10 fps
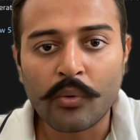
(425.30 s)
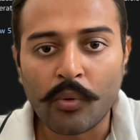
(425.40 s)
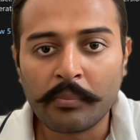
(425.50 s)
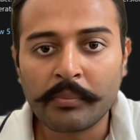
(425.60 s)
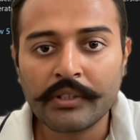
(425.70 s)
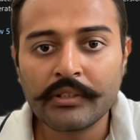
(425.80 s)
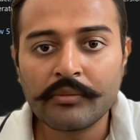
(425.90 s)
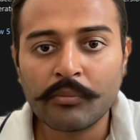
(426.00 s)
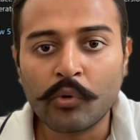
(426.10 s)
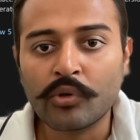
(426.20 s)

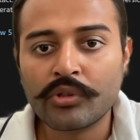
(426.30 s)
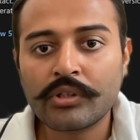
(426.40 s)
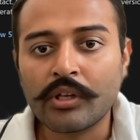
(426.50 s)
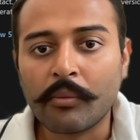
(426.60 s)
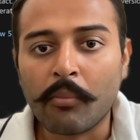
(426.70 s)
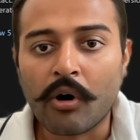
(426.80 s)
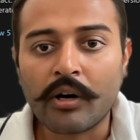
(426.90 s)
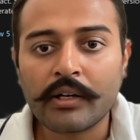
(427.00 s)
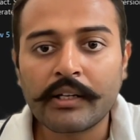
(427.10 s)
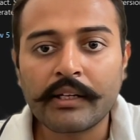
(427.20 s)
open, both the
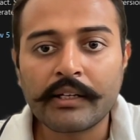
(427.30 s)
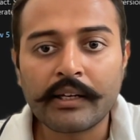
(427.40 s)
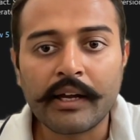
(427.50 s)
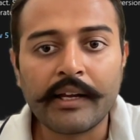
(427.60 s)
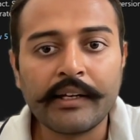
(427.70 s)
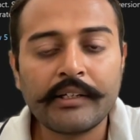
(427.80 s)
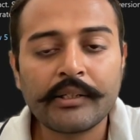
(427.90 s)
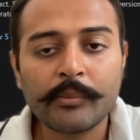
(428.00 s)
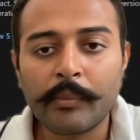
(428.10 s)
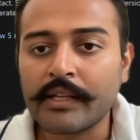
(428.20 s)
bot and client
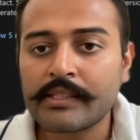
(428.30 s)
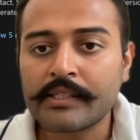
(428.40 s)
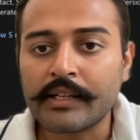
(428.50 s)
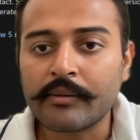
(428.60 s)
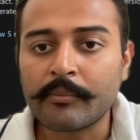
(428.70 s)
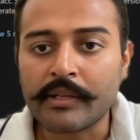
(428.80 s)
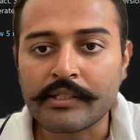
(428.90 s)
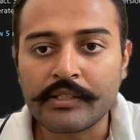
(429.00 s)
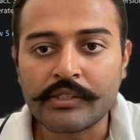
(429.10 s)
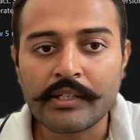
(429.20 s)
may send
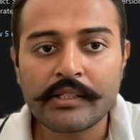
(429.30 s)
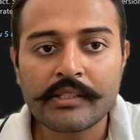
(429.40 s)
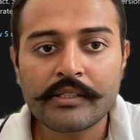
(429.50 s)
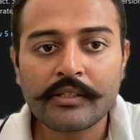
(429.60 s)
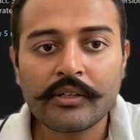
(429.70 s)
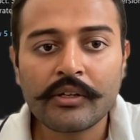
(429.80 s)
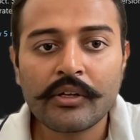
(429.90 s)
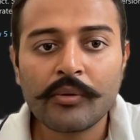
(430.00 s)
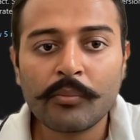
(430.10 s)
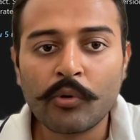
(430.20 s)
messages.
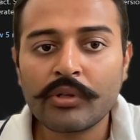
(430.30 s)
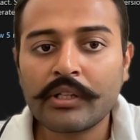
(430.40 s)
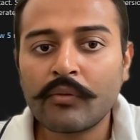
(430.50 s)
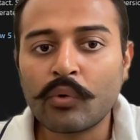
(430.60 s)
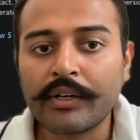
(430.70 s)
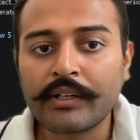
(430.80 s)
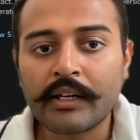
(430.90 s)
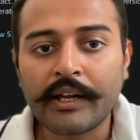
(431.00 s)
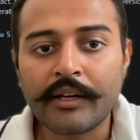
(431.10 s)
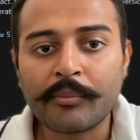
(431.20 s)
More than one
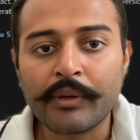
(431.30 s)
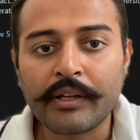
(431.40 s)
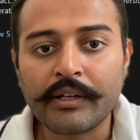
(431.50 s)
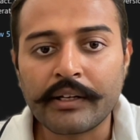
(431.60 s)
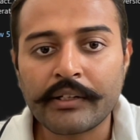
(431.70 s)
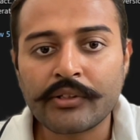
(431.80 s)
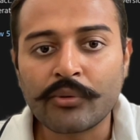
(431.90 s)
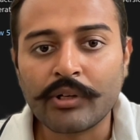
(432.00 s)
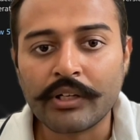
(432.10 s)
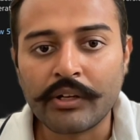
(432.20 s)
client may connect
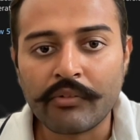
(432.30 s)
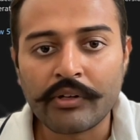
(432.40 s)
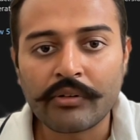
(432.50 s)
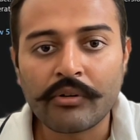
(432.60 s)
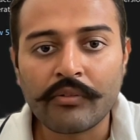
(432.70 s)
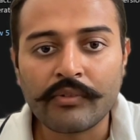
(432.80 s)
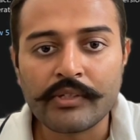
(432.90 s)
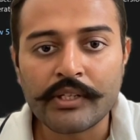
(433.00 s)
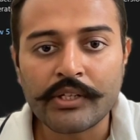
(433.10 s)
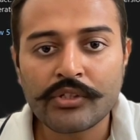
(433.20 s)
to a given
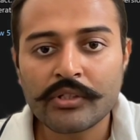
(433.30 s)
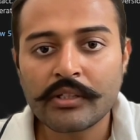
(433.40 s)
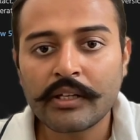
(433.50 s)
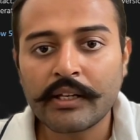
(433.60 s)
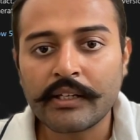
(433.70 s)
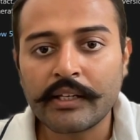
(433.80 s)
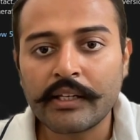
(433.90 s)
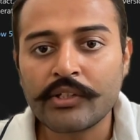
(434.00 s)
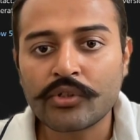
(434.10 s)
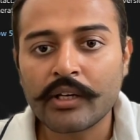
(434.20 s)
conversation, and
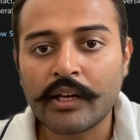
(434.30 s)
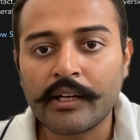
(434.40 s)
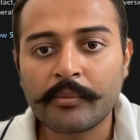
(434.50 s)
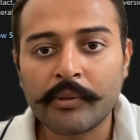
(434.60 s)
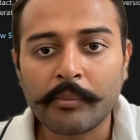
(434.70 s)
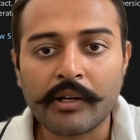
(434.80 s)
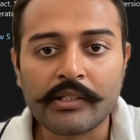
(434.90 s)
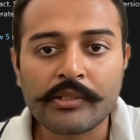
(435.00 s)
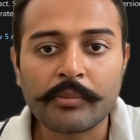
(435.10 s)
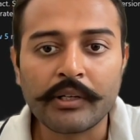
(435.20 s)
each client may
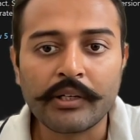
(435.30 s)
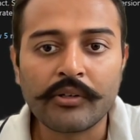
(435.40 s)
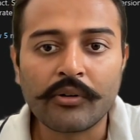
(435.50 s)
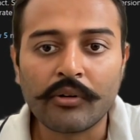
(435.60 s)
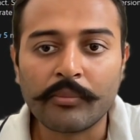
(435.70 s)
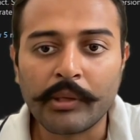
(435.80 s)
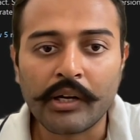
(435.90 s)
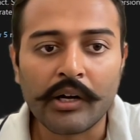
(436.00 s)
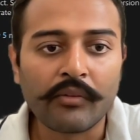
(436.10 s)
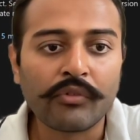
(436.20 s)
participate on
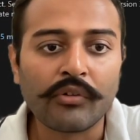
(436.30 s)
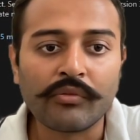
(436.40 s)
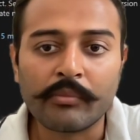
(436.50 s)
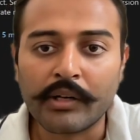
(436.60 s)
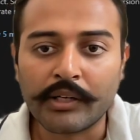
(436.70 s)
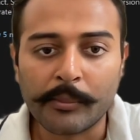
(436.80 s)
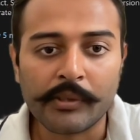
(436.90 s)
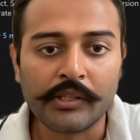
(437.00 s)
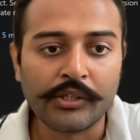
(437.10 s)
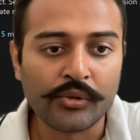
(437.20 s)
behalf of
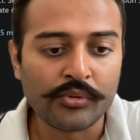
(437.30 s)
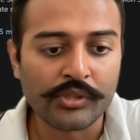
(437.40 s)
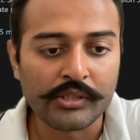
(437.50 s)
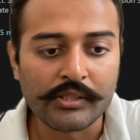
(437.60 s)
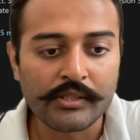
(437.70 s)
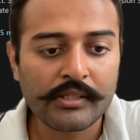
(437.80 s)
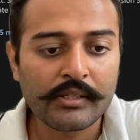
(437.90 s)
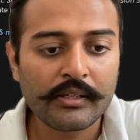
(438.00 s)
multiple users.